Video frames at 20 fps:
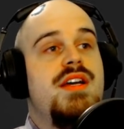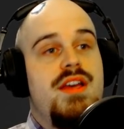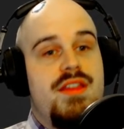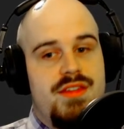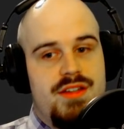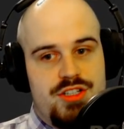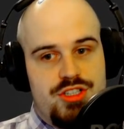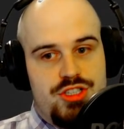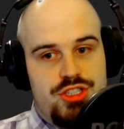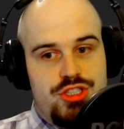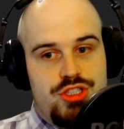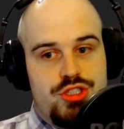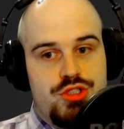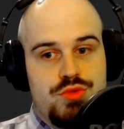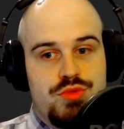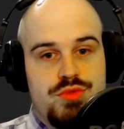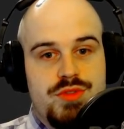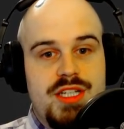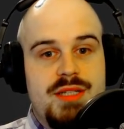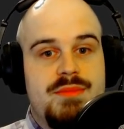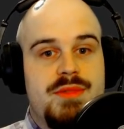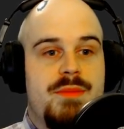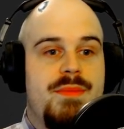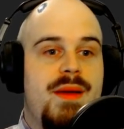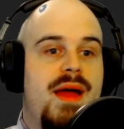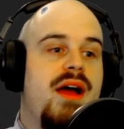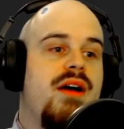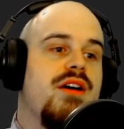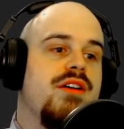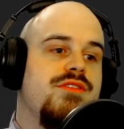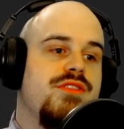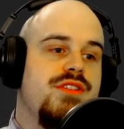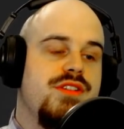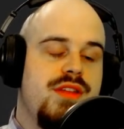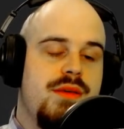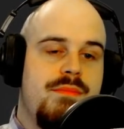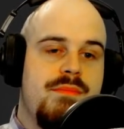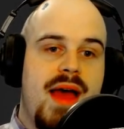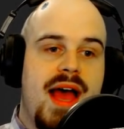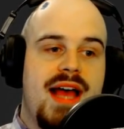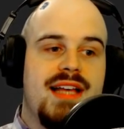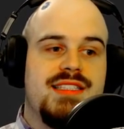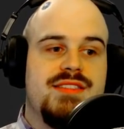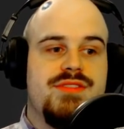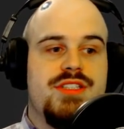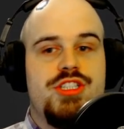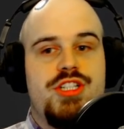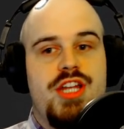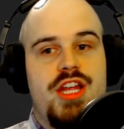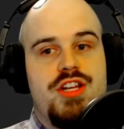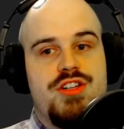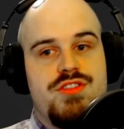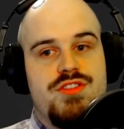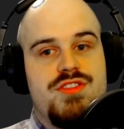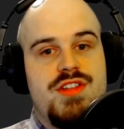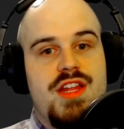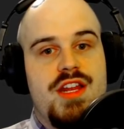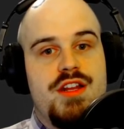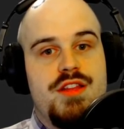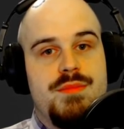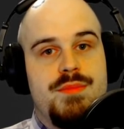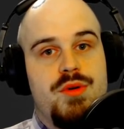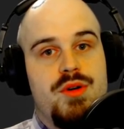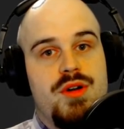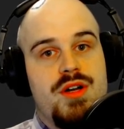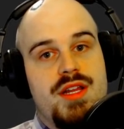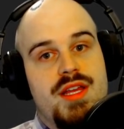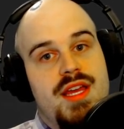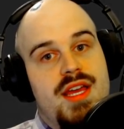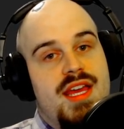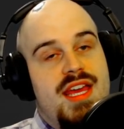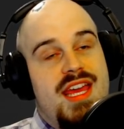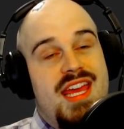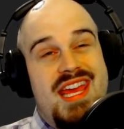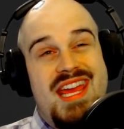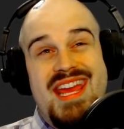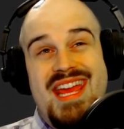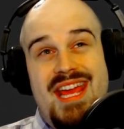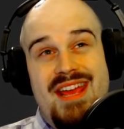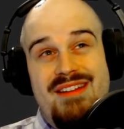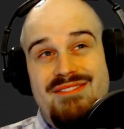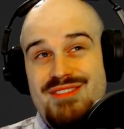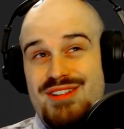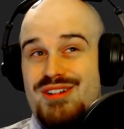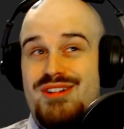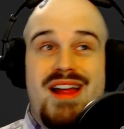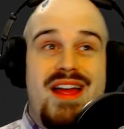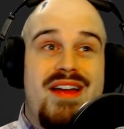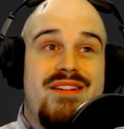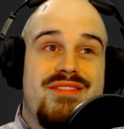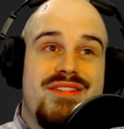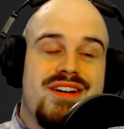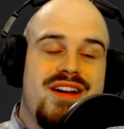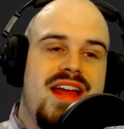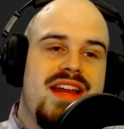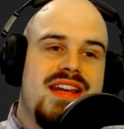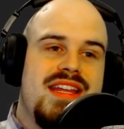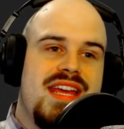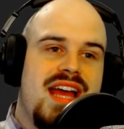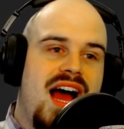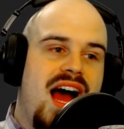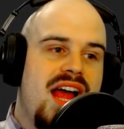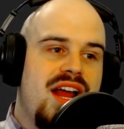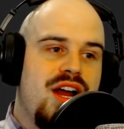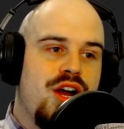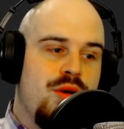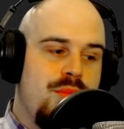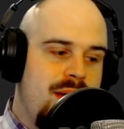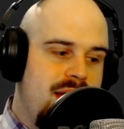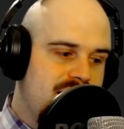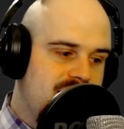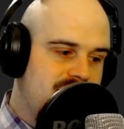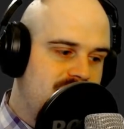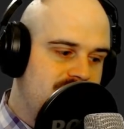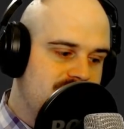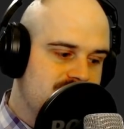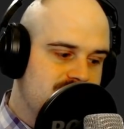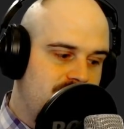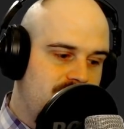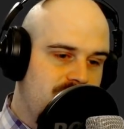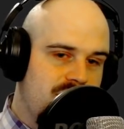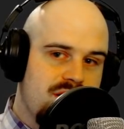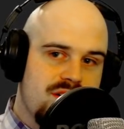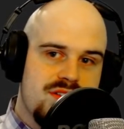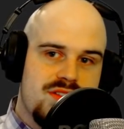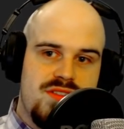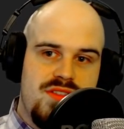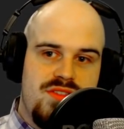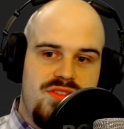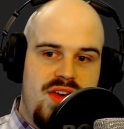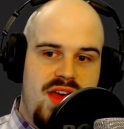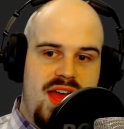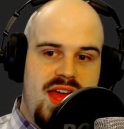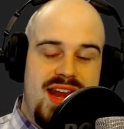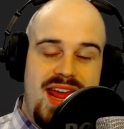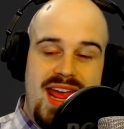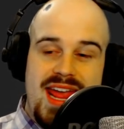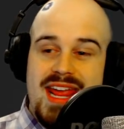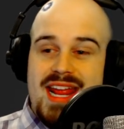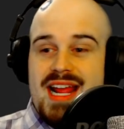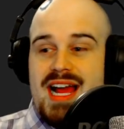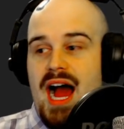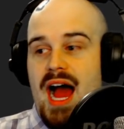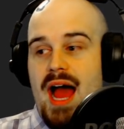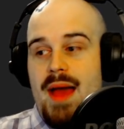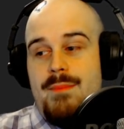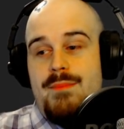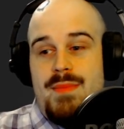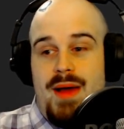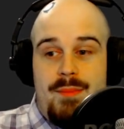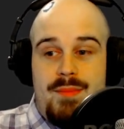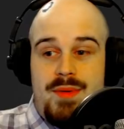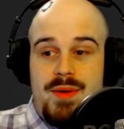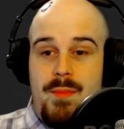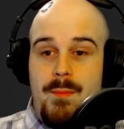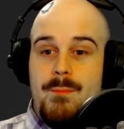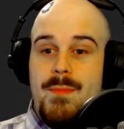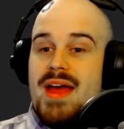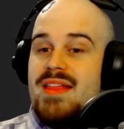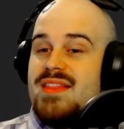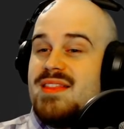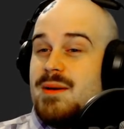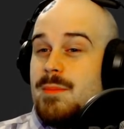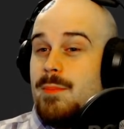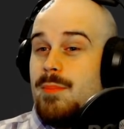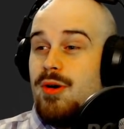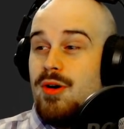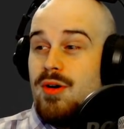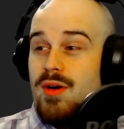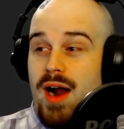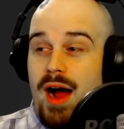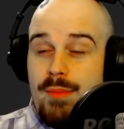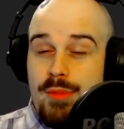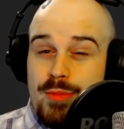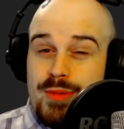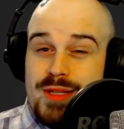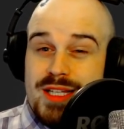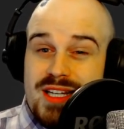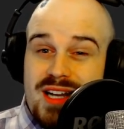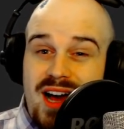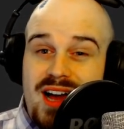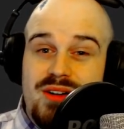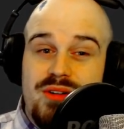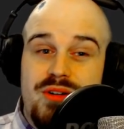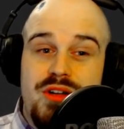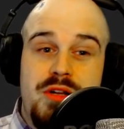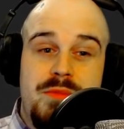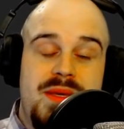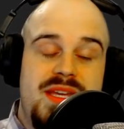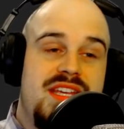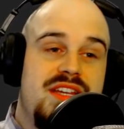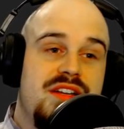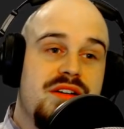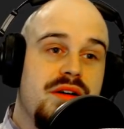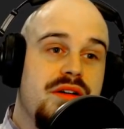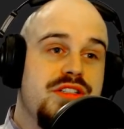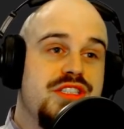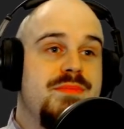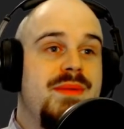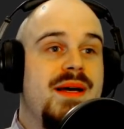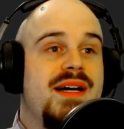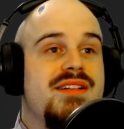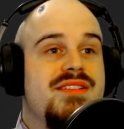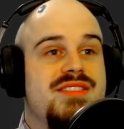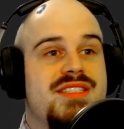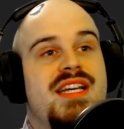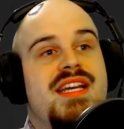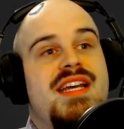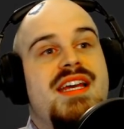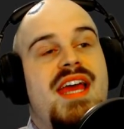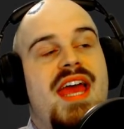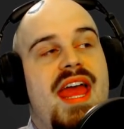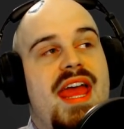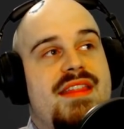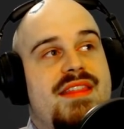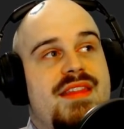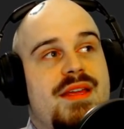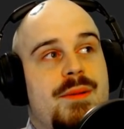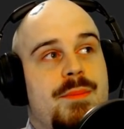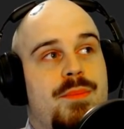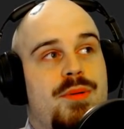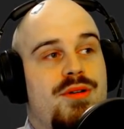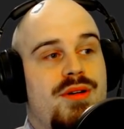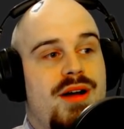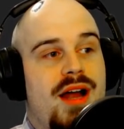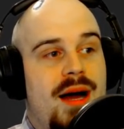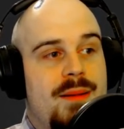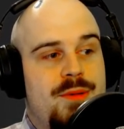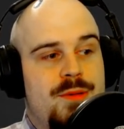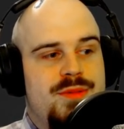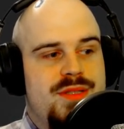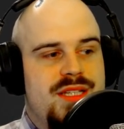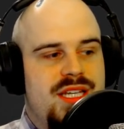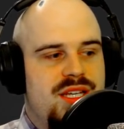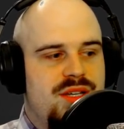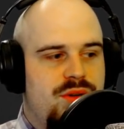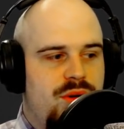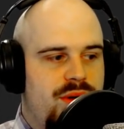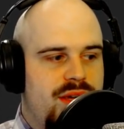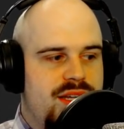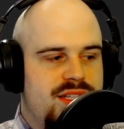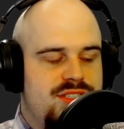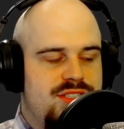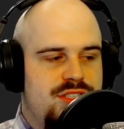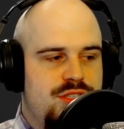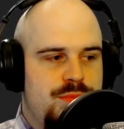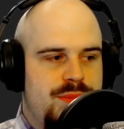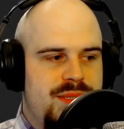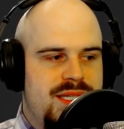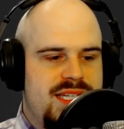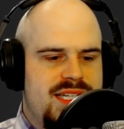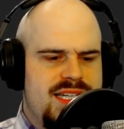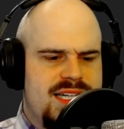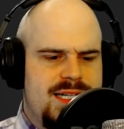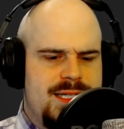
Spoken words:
They're extremely powerful, and they massively change the state of the board. If there are ever any higher mana cost cards than 8, I'm gonna bet they're probably not going to be hero spells, and they're probably going to be